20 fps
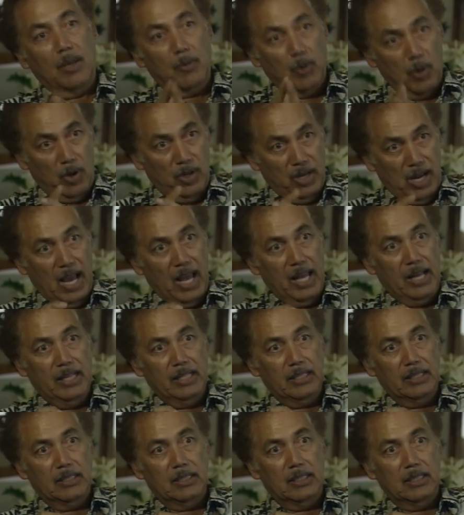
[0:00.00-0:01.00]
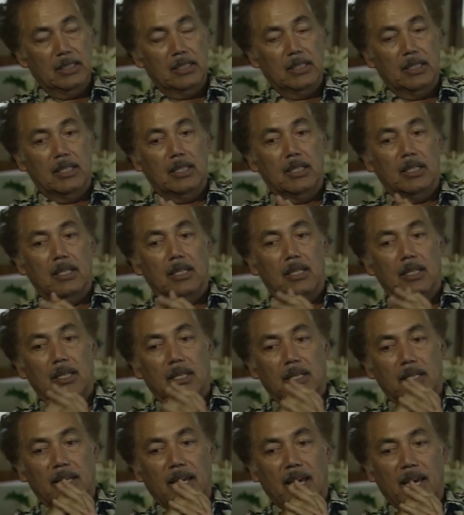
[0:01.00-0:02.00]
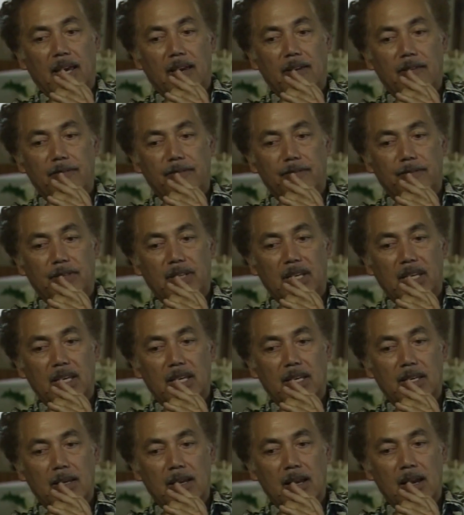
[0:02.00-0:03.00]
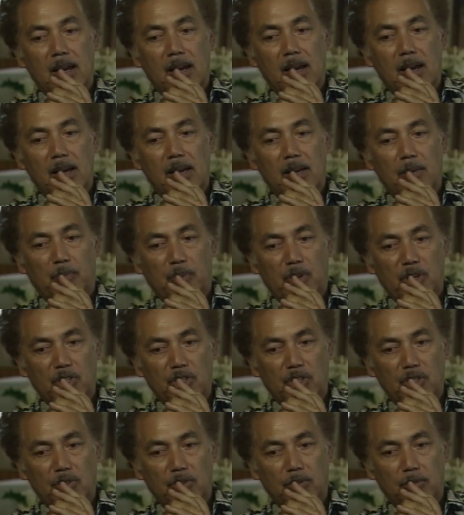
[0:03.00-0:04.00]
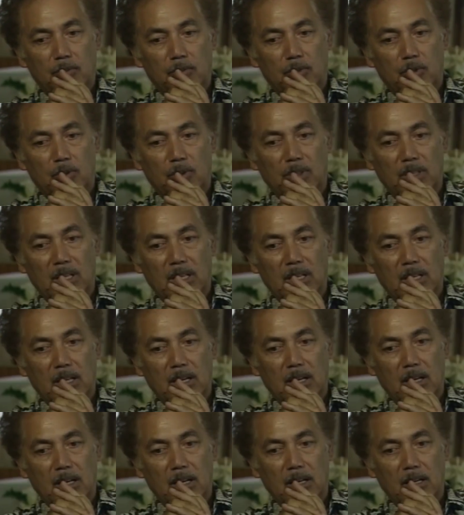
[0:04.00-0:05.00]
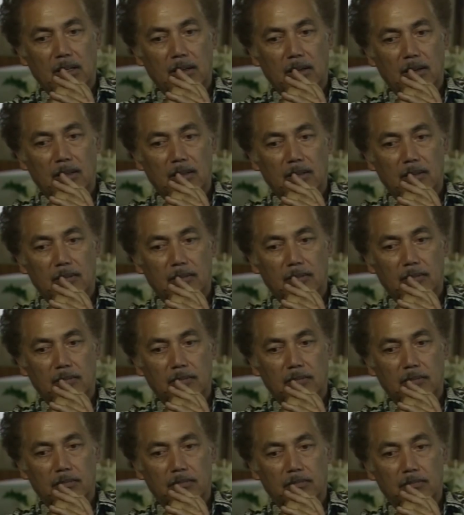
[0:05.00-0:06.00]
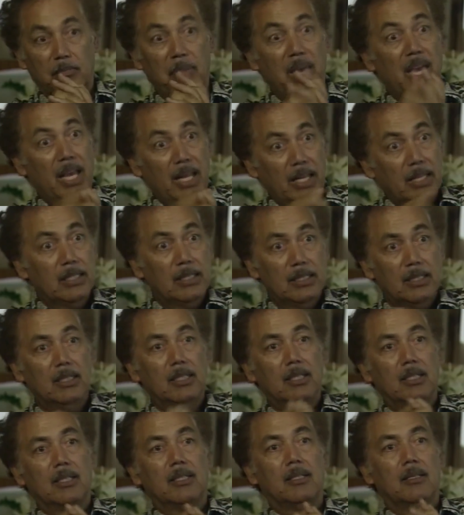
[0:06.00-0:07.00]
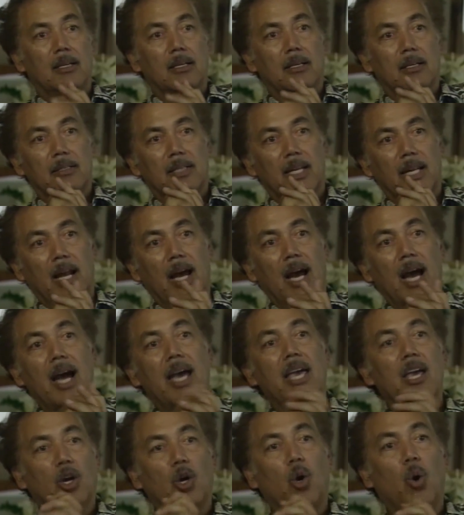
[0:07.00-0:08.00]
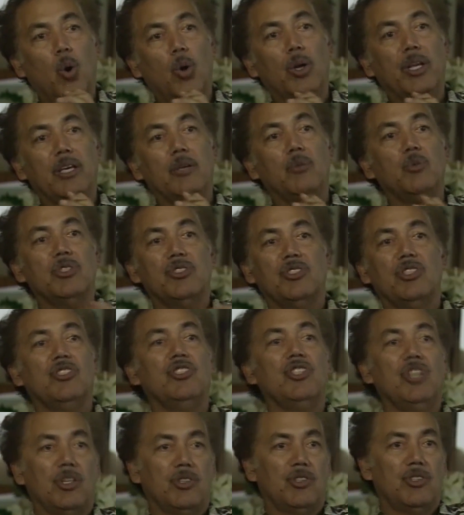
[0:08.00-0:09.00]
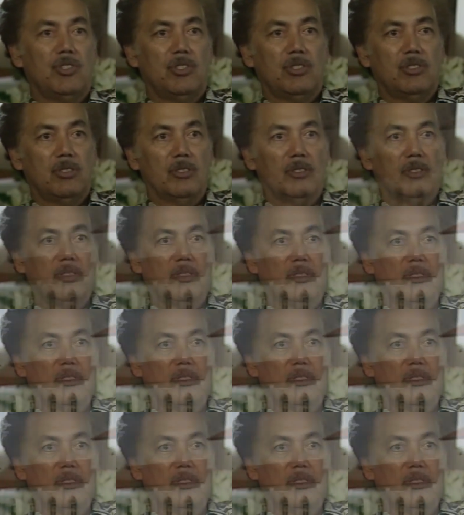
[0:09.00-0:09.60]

that were on the island gave the impression to the men that a higher calling was the church.